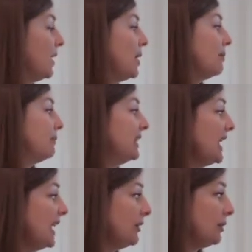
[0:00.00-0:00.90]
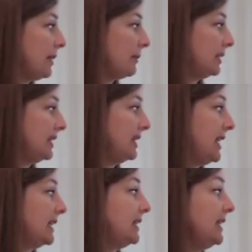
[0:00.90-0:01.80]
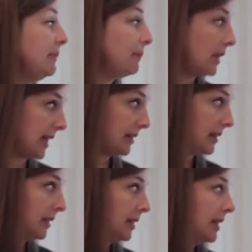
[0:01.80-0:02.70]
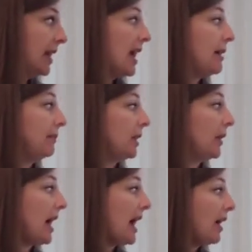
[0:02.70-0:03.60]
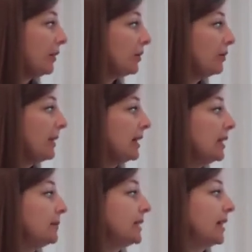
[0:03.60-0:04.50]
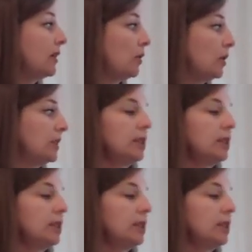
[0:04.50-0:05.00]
But then I remembered to take deep breaths and blow out through my lips like a horse.